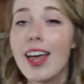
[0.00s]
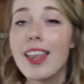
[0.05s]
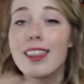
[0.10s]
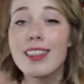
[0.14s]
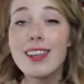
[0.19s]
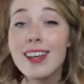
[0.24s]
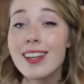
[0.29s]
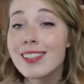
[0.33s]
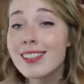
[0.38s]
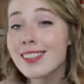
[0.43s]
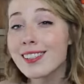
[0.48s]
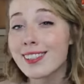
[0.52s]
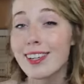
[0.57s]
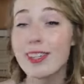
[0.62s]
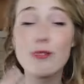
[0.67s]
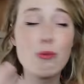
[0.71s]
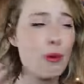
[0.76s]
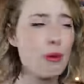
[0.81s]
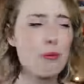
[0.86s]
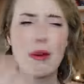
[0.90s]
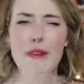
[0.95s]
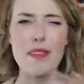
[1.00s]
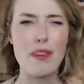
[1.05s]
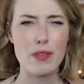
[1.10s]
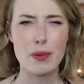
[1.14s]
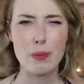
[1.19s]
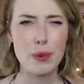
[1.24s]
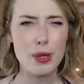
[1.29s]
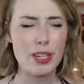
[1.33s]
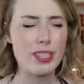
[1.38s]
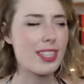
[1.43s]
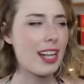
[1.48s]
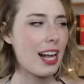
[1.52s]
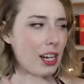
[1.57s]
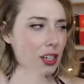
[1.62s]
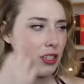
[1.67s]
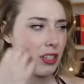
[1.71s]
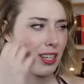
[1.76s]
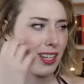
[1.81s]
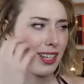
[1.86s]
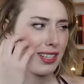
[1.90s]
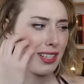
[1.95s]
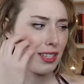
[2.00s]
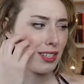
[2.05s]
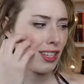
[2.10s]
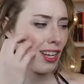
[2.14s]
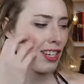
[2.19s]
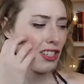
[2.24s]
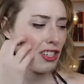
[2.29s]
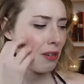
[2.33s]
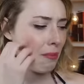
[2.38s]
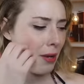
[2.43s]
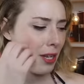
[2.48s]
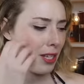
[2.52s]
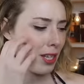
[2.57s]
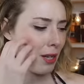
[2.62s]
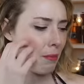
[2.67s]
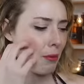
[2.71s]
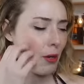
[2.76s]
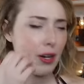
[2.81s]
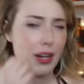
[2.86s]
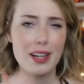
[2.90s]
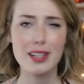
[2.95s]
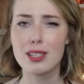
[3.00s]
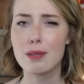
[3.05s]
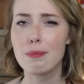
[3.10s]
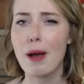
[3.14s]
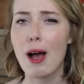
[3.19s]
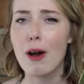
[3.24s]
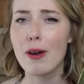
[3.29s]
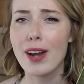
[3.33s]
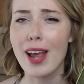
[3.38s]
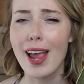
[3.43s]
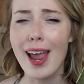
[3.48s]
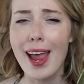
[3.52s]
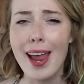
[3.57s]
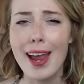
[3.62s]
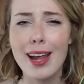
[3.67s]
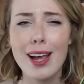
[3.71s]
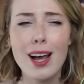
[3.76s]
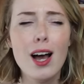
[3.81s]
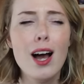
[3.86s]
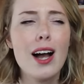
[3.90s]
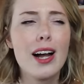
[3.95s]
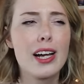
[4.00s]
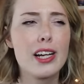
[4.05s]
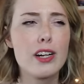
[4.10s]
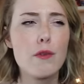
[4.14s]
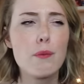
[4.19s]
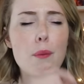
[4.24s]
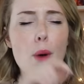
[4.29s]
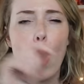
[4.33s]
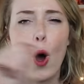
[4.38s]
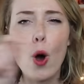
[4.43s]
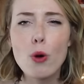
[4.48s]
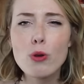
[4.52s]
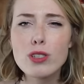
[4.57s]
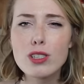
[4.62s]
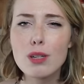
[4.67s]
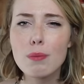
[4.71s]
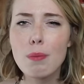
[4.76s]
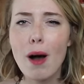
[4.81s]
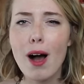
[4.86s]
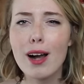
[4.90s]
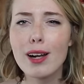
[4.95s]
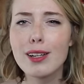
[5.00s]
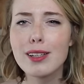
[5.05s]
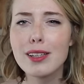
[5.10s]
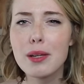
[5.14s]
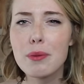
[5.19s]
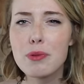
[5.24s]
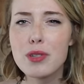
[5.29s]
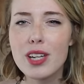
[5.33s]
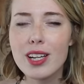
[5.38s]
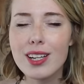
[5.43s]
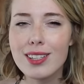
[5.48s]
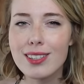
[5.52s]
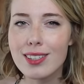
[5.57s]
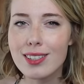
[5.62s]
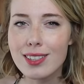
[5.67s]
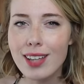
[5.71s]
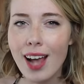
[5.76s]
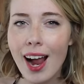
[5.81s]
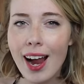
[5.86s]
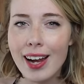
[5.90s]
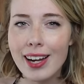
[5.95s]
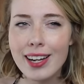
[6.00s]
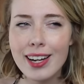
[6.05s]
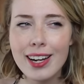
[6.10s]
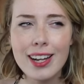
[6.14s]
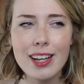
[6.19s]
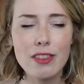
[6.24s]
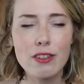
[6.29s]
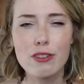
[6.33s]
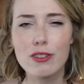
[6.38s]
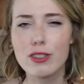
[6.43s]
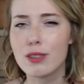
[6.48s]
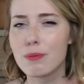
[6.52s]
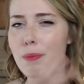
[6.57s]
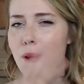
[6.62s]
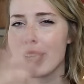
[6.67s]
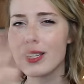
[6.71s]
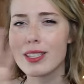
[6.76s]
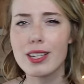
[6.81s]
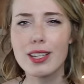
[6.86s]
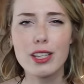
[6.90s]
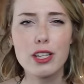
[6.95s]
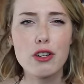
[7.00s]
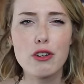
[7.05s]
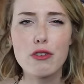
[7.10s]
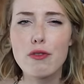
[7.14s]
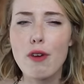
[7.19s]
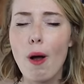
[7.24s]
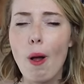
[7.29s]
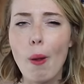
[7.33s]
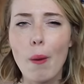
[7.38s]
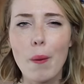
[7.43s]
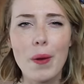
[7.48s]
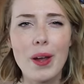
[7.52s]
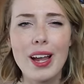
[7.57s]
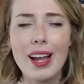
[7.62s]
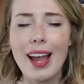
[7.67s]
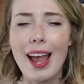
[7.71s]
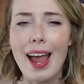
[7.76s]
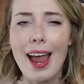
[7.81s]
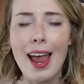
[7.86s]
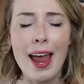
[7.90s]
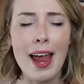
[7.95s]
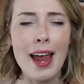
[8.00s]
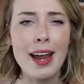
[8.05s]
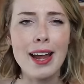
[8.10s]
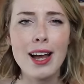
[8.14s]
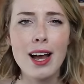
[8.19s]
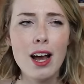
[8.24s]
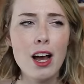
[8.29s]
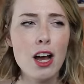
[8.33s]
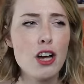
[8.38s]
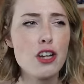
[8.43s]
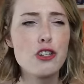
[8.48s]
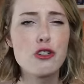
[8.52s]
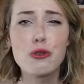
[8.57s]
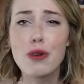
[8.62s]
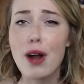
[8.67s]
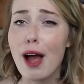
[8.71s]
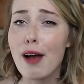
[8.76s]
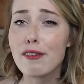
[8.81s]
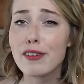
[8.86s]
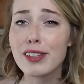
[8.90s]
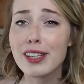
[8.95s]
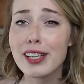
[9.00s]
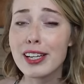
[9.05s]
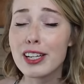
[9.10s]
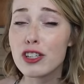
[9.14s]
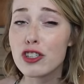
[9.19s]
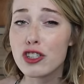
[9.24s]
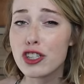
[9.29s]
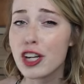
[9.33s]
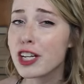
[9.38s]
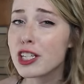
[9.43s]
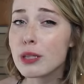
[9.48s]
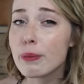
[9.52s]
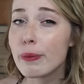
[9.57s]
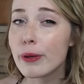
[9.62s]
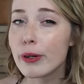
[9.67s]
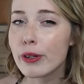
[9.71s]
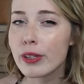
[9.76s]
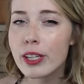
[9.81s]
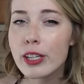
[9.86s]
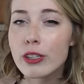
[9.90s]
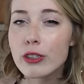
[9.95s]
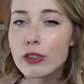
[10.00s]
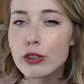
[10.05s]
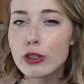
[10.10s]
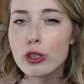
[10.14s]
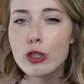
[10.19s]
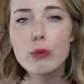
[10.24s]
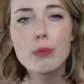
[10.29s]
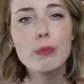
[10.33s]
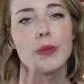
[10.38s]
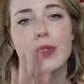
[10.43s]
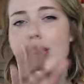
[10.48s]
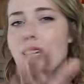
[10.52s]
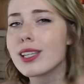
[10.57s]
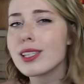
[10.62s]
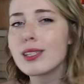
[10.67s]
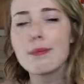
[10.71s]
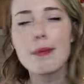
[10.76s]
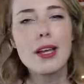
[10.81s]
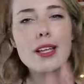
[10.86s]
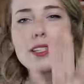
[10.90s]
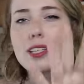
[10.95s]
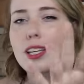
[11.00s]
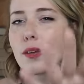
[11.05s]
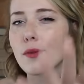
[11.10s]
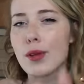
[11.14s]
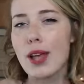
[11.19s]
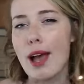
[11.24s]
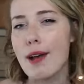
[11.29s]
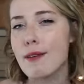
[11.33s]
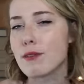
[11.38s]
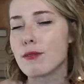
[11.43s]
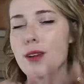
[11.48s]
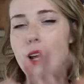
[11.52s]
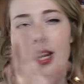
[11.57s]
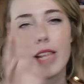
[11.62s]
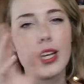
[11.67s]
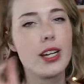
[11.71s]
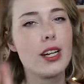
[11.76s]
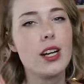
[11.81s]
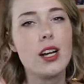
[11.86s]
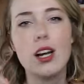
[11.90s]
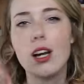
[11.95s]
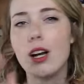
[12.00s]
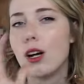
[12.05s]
This is one of my favorite books, actually. It's such an amazing book. It's about a kind of post-apocalyptic society, and there's basically you're following a traveling Shakespeare theater troupe. It's amazing. If you haven't read it,